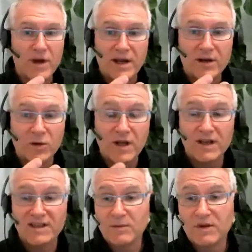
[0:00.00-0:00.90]
looking
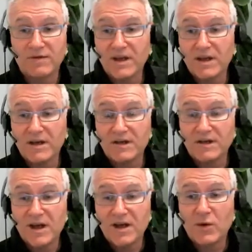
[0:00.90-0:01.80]
at some of the
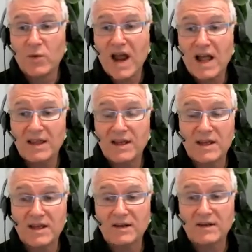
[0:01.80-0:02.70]
figures, the
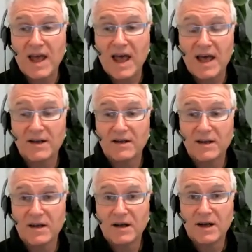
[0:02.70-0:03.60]
reality is that
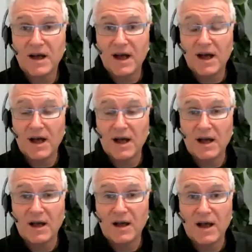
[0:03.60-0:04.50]

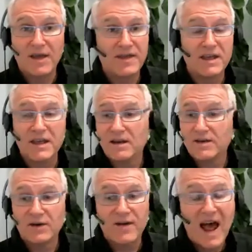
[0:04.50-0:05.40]
I think in
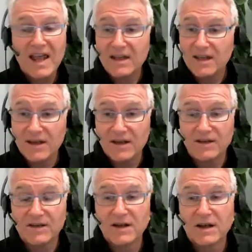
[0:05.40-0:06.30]
sort of 8
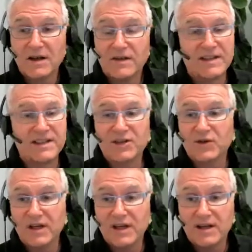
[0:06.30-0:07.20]
years, there's
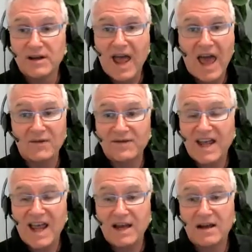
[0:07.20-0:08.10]
literally out of
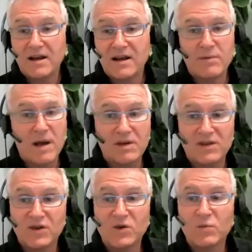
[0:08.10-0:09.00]
10 maybe
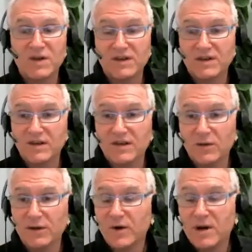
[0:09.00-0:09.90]
2 businesses
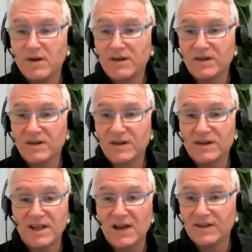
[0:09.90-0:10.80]
or 3
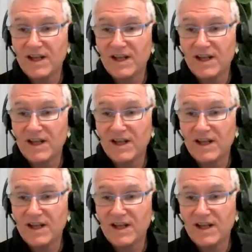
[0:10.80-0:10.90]
businesses left